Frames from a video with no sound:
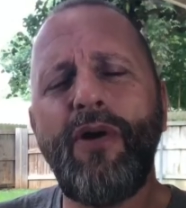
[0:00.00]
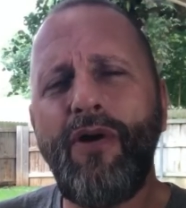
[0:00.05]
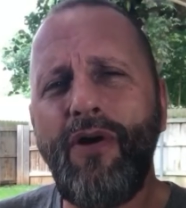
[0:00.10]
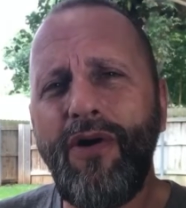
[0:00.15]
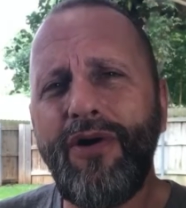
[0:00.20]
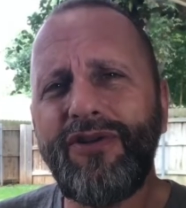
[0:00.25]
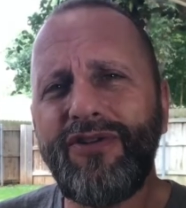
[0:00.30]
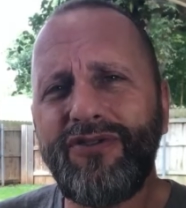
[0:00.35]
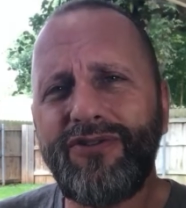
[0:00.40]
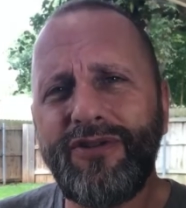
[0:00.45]

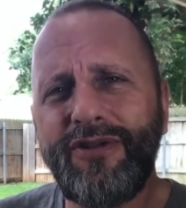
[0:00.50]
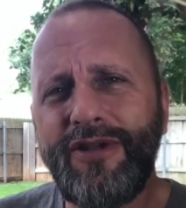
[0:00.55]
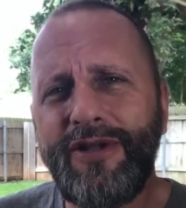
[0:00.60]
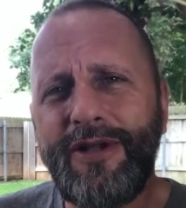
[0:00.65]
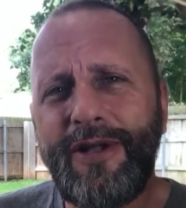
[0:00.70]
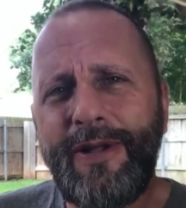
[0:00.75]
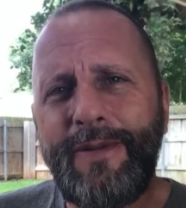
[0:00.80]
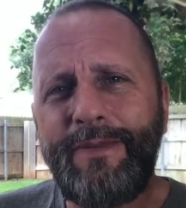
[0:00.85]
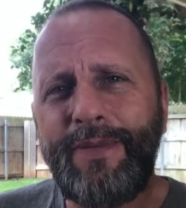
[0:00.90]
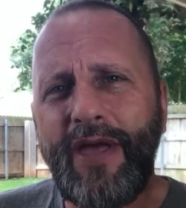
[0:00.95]
parts
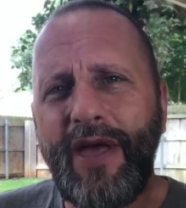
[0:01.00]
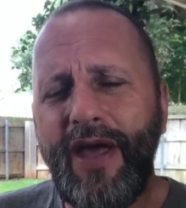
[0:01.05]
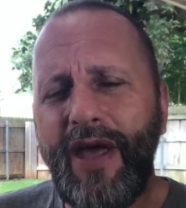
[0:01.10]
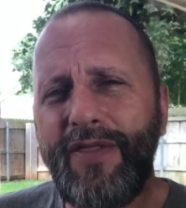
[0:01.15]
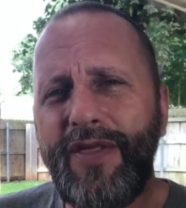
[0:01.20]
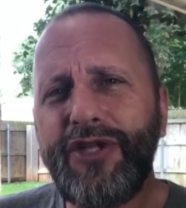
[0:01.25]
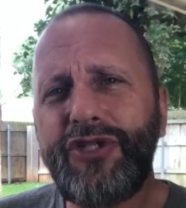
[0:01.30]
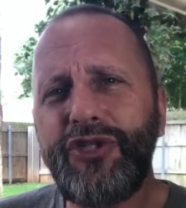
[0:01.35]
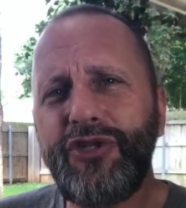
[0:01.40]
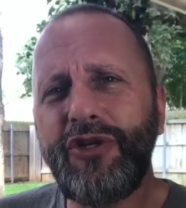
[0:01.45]

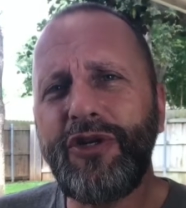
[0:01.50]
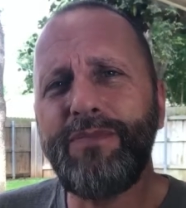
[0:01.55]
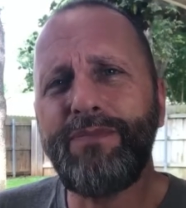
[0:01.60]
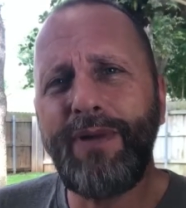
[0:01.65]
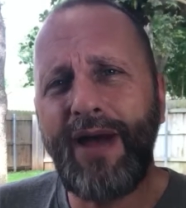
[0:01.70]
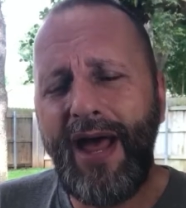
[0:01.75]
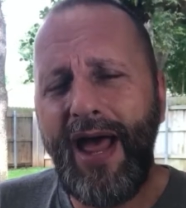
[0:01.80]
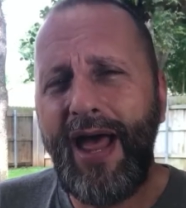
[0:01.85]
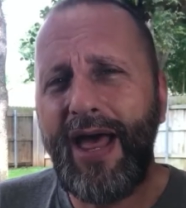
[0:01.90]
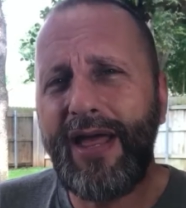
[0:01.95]
that you could
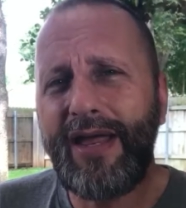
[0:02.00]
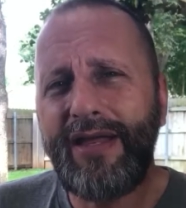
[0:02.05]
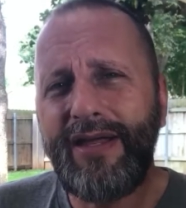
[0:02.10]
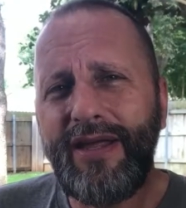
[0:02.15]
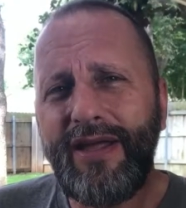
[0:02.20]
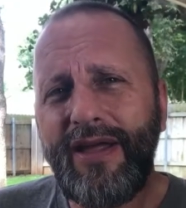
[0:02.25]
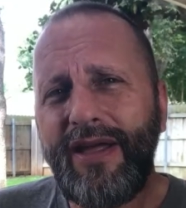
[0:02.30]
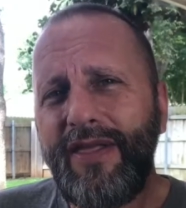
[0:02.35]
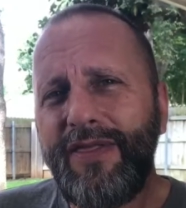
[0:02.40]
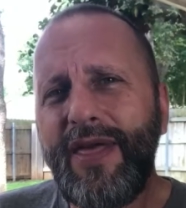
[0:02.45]
buy
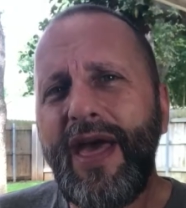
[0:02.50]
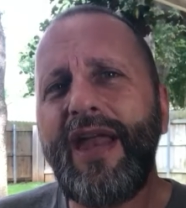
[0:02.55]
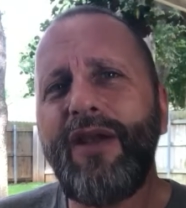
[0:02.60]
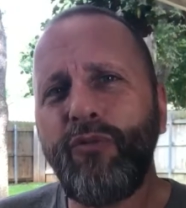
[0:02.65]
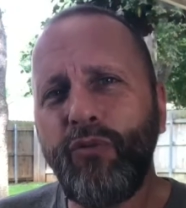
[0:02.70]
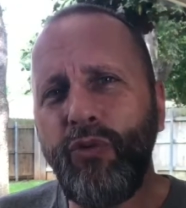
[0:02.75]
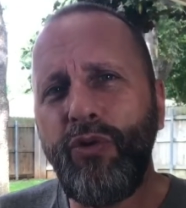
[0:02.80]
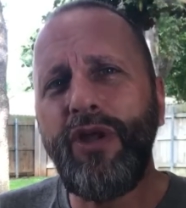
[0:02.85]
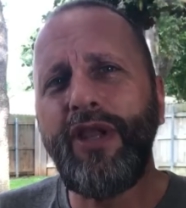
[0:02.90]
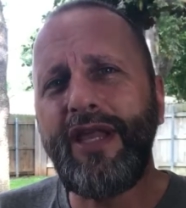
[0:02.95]

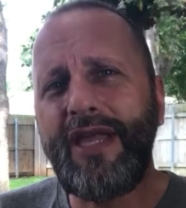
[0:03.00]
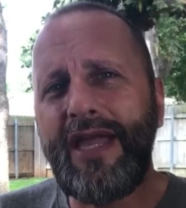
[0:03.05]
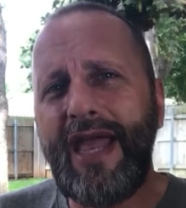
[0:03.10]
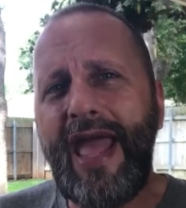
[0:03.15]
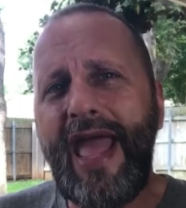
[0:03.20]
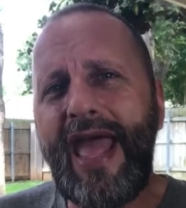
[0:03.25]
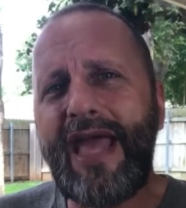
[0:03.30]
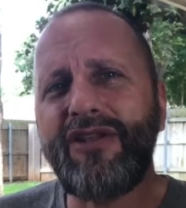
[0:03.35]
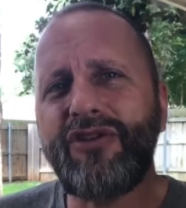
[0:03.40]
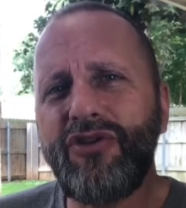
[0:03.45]
that really
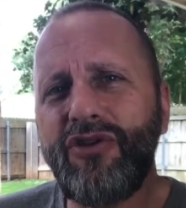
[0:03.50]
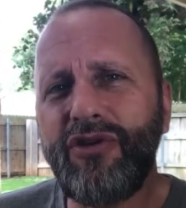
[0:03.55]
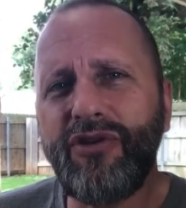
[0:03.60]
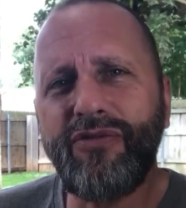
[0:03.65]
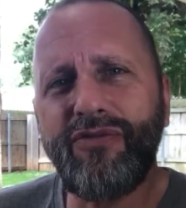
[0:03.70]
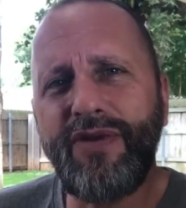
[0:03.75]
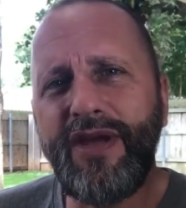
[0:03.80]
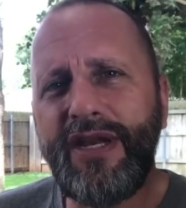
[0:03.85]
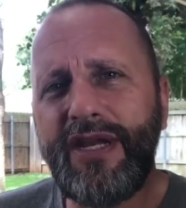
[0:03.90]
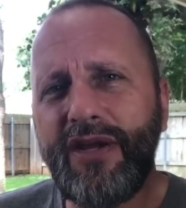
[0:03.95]
add to
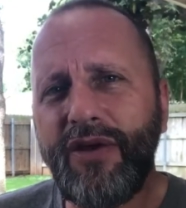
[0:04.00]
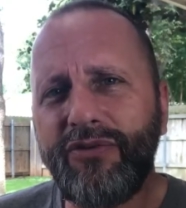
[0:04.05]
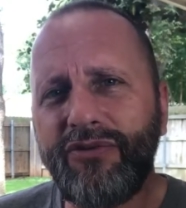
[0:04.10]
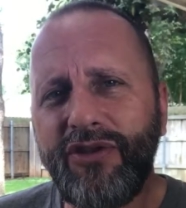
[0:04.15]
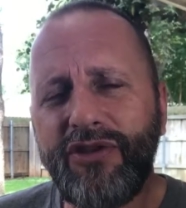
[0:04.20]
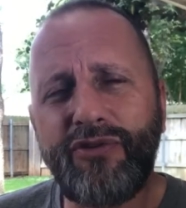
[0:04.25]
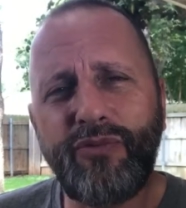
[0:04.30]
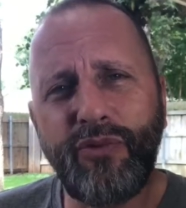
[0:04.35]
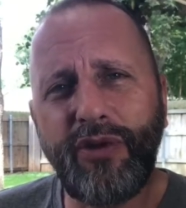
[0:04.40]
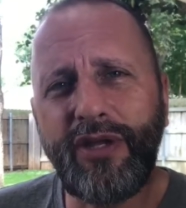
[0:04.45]
your videos.
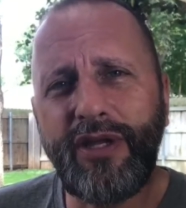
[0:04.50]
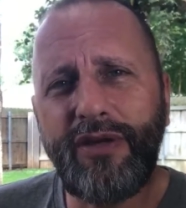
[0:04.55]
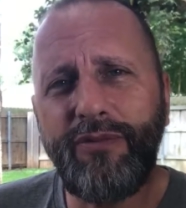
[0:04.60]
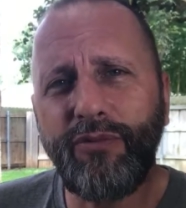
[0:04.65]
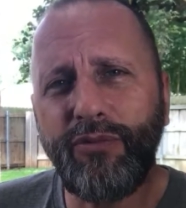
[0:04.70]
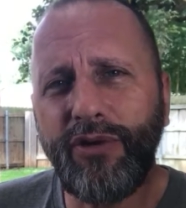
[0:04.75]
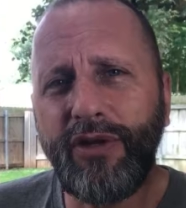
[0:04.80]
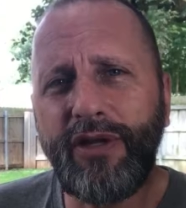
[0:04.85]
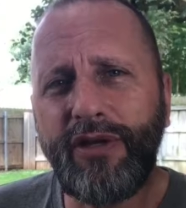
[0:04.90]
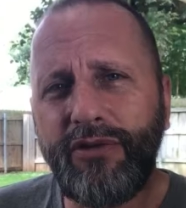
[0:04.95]
It's
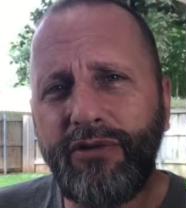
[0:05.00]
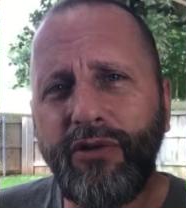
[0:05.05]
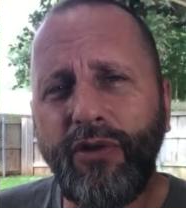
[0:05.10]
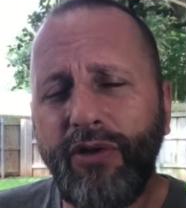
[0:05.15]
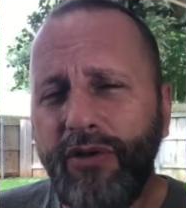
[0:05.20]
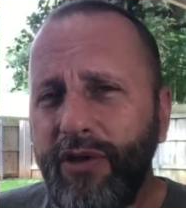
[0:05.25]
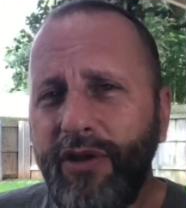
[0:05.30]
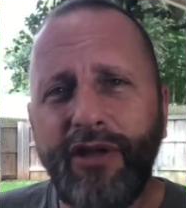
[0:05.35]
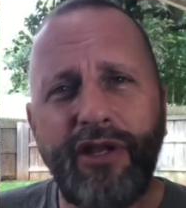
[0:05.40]
really cool.